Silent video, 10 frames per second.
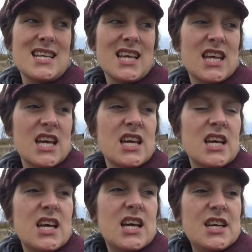And I think,
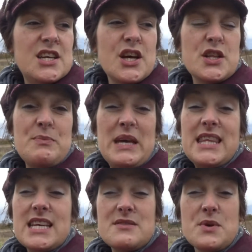the big
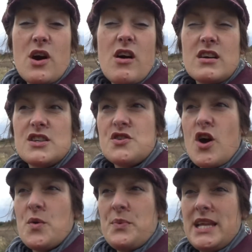things we can't
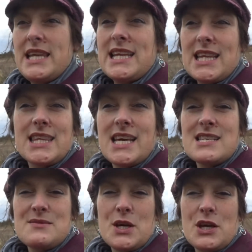control, but little
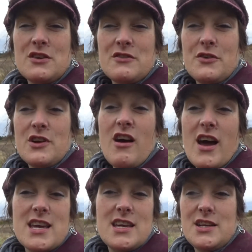things we can look for,
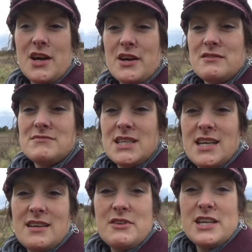like,
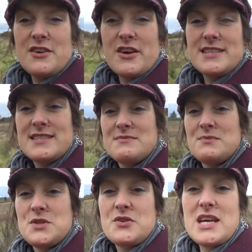really nice
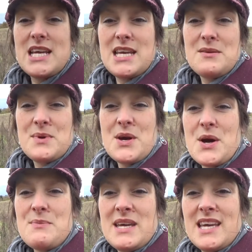tree
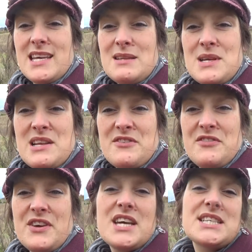behind me in the middle of a
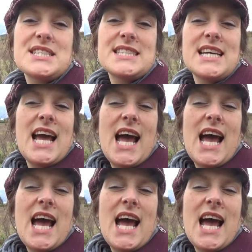field,